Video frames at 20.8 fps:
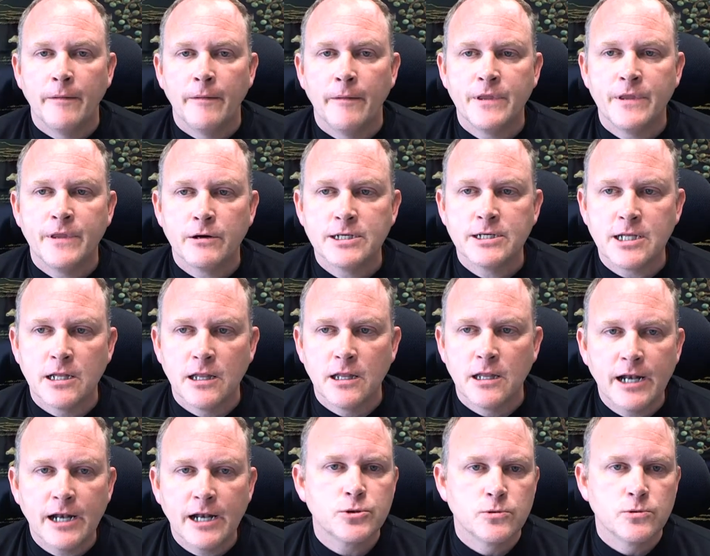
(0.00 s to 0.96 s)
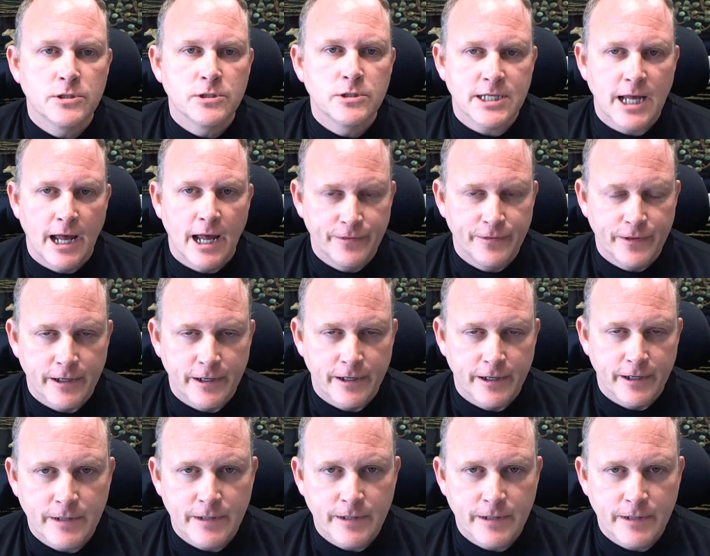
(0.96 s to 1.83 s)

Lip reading: There is a lot of tools out there,